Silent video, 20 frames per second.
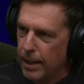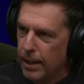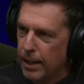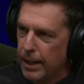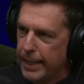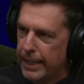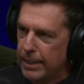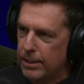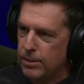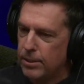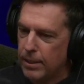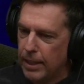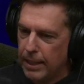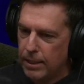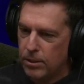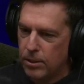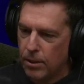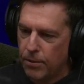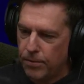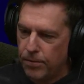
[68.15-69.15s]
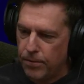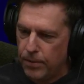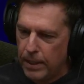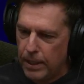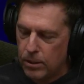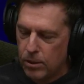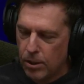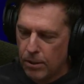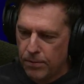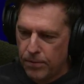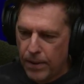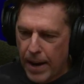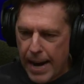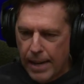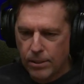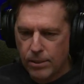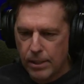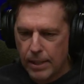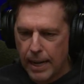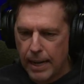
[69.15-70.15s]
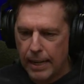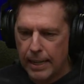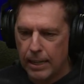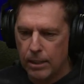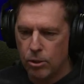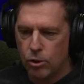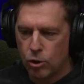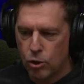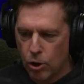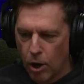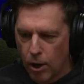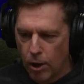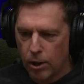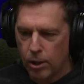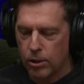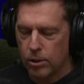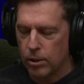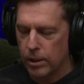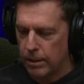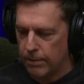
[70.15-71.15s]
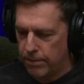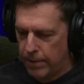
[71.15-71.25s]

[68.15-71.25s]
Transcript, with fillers: Like it's it's a it's a fascinating and darkly,